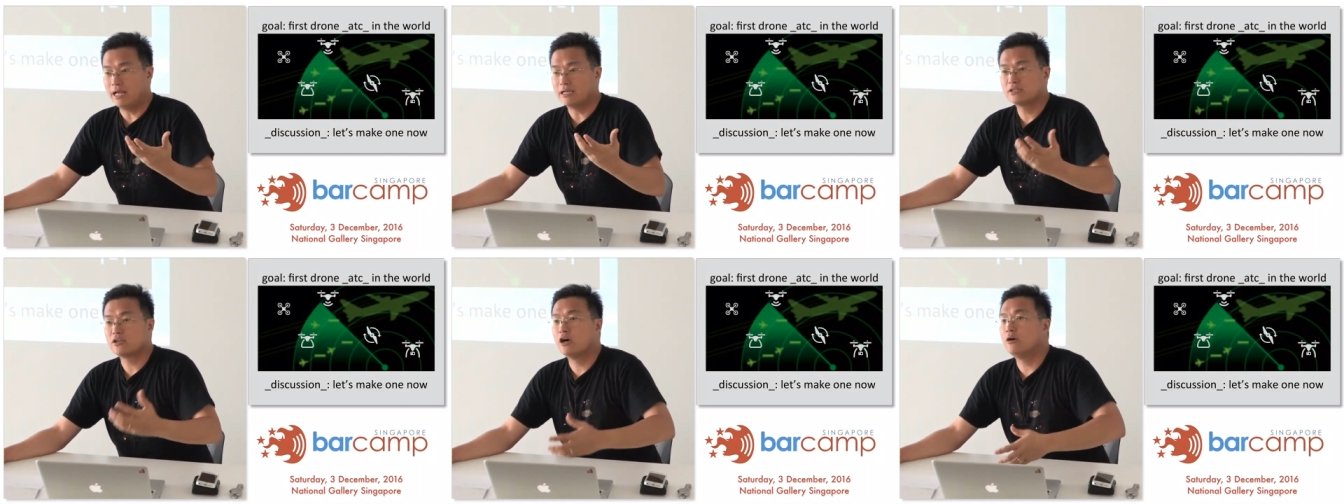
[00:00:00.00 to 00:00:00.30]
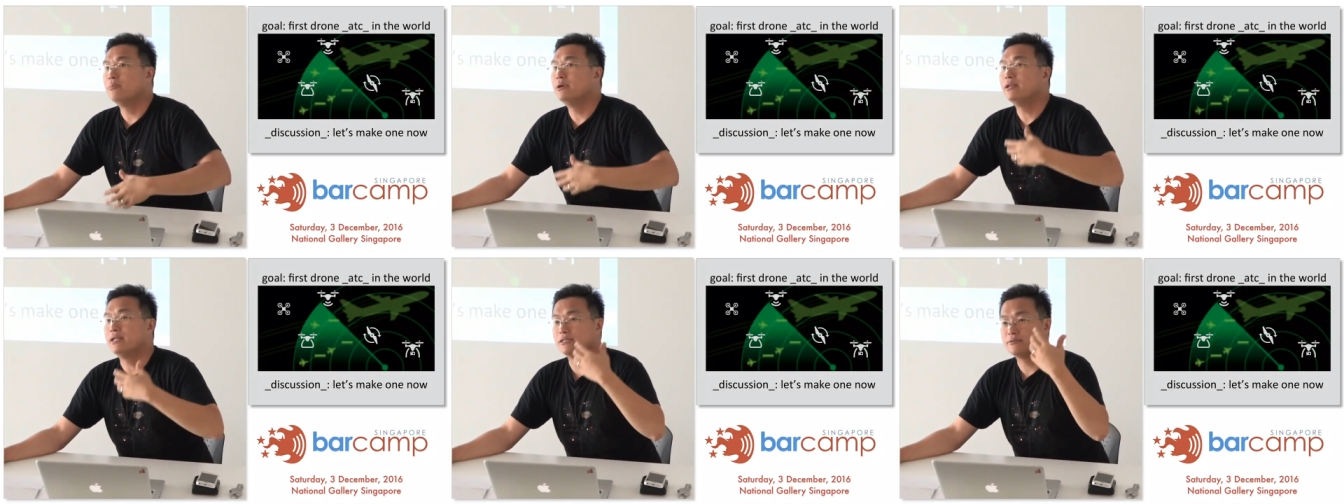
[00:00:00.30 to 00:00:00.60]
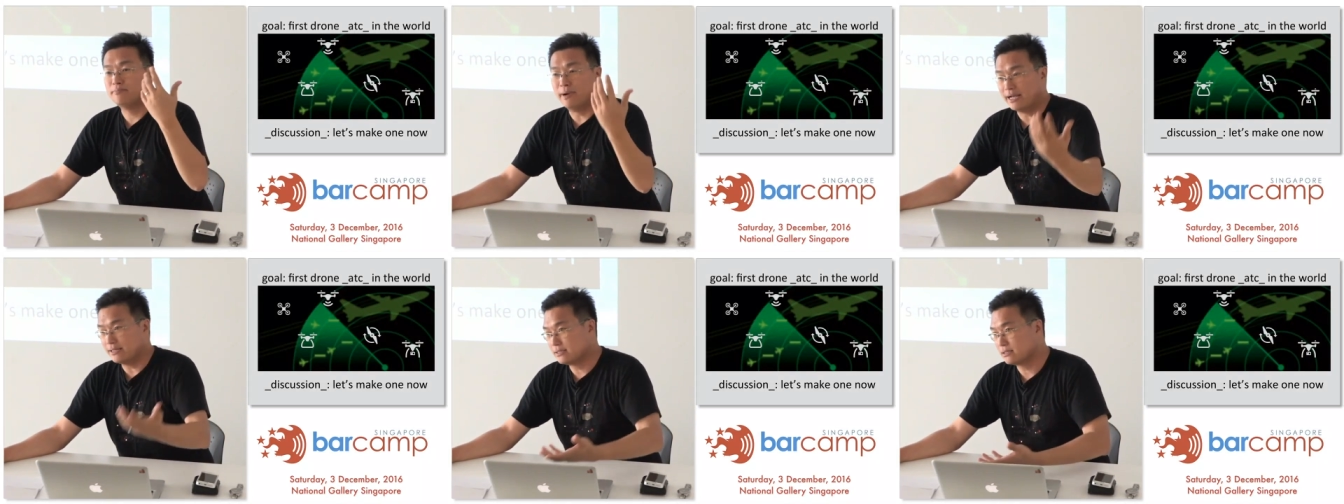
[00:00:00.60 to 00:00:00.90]
as common
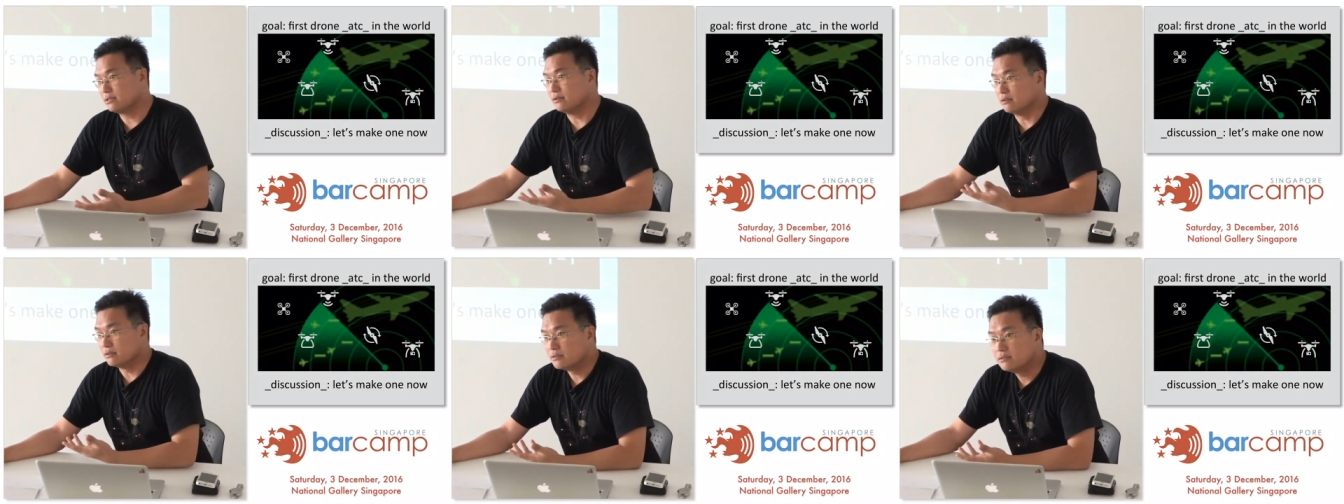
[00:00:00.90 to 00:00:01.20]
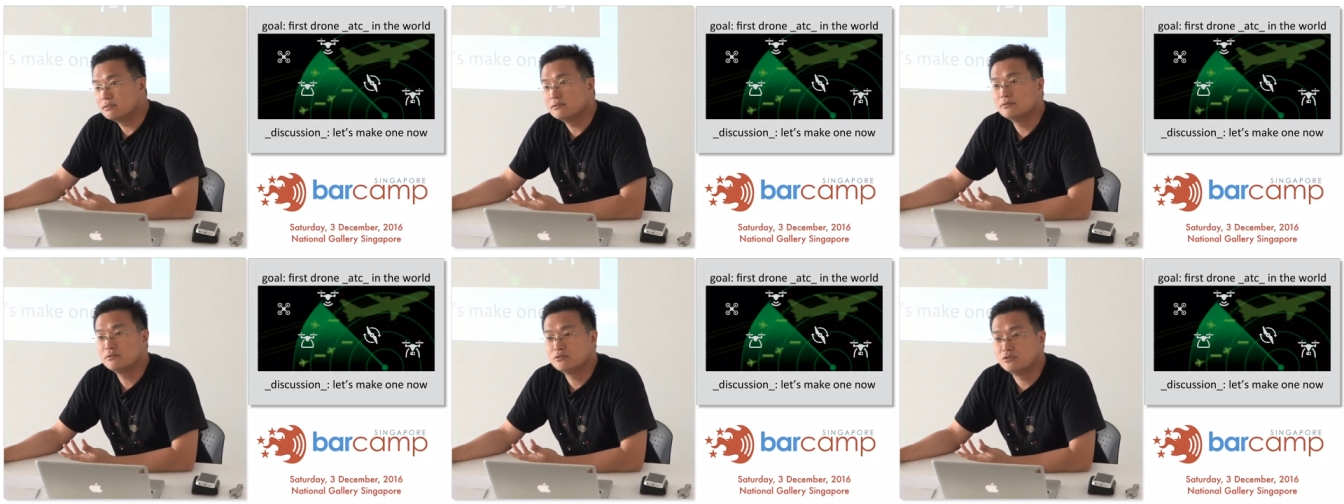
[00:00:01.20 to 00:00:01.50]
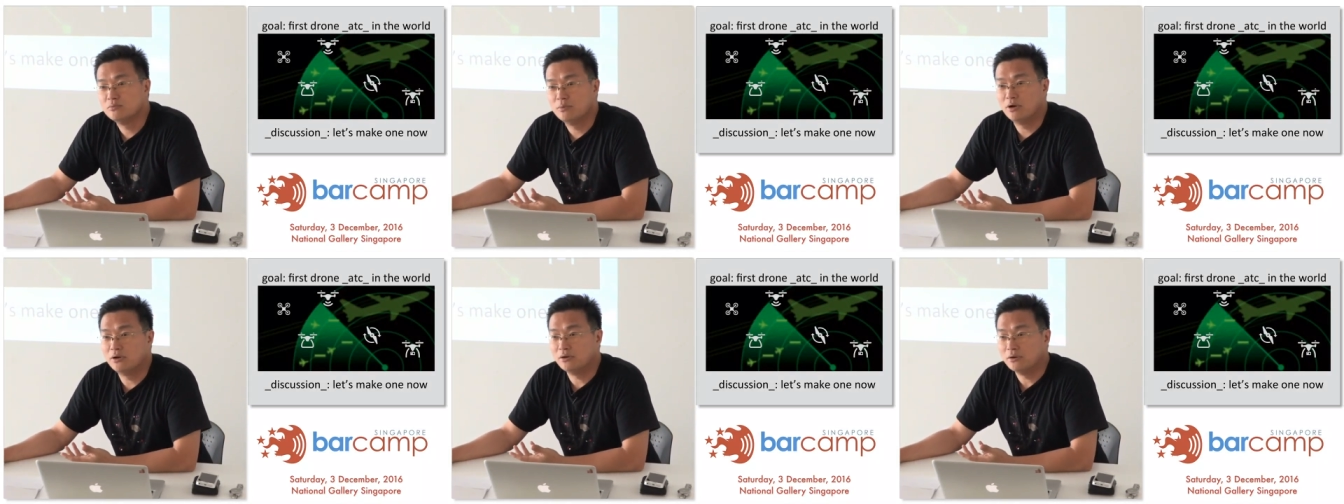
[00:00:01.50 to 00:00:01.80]
as bicycles
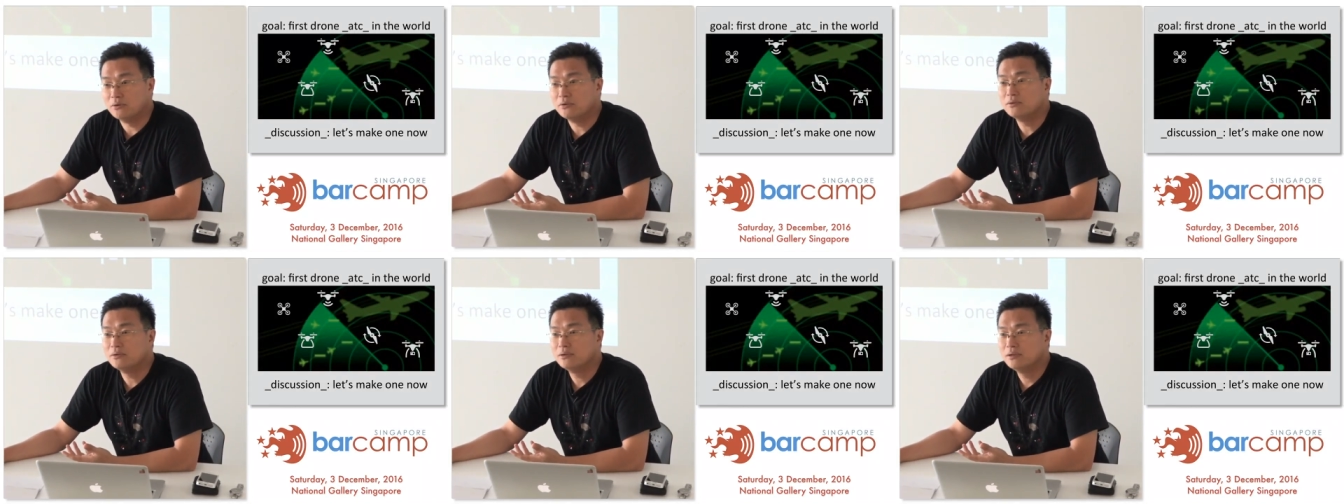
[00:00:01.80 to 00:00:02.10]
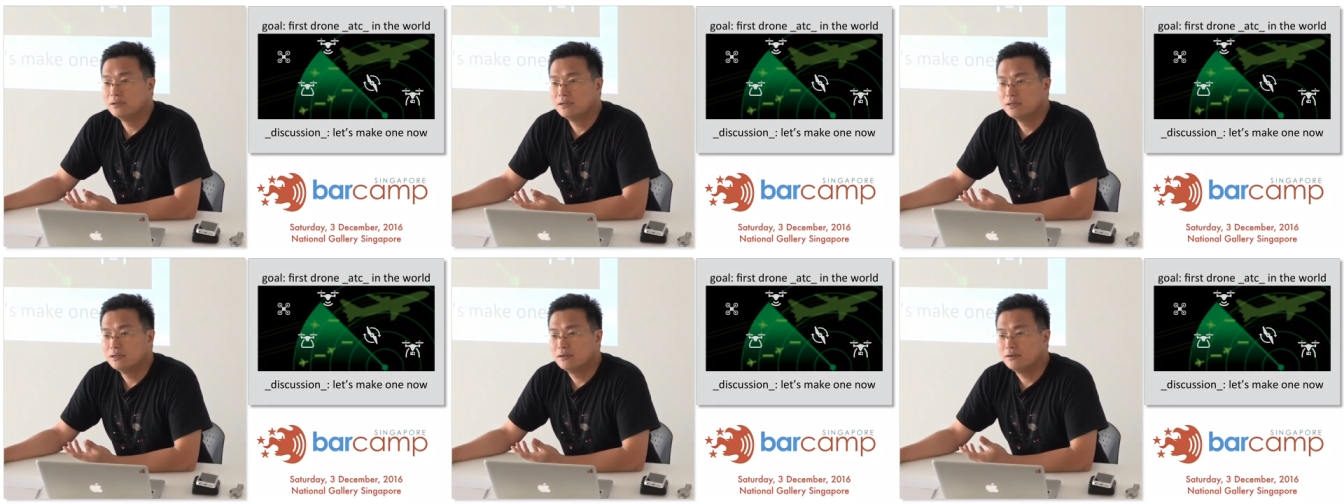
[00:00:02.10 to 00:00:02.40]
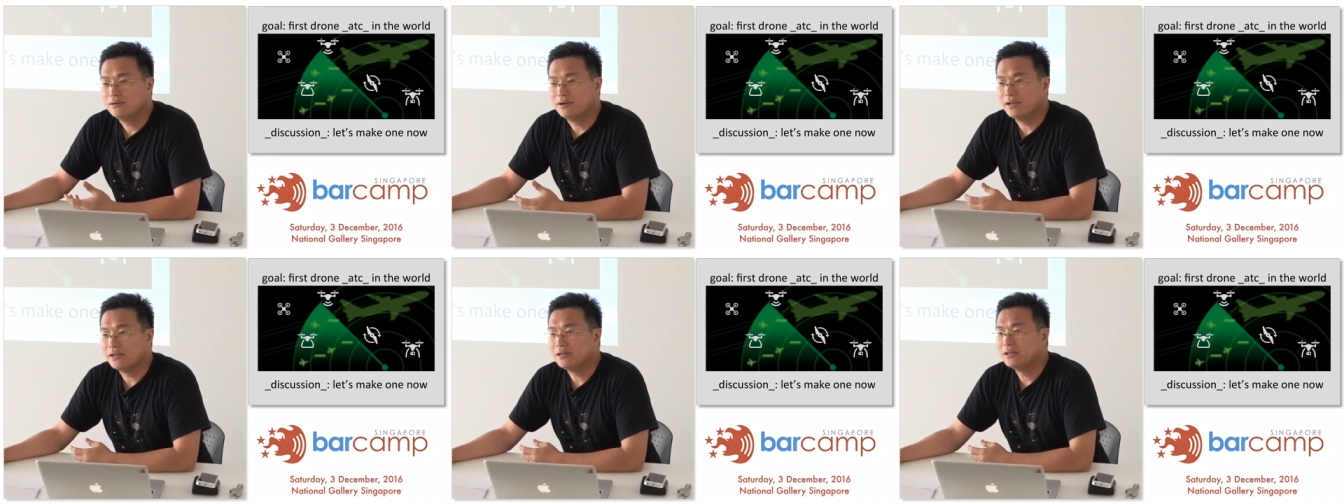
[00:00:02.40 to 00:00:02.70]
tomorrow,
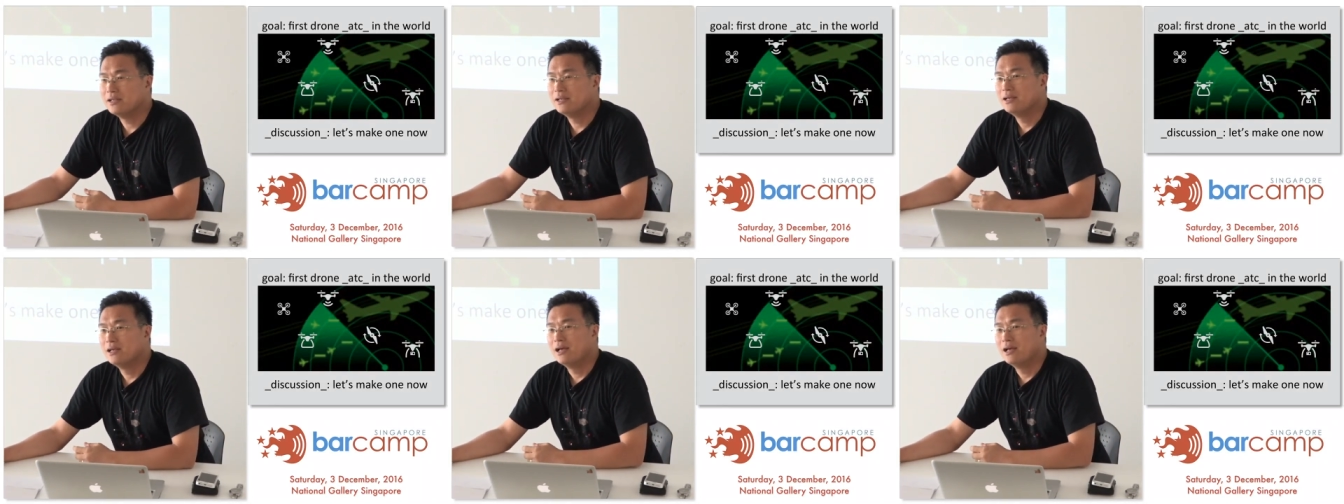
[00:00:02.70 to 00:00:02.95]
right?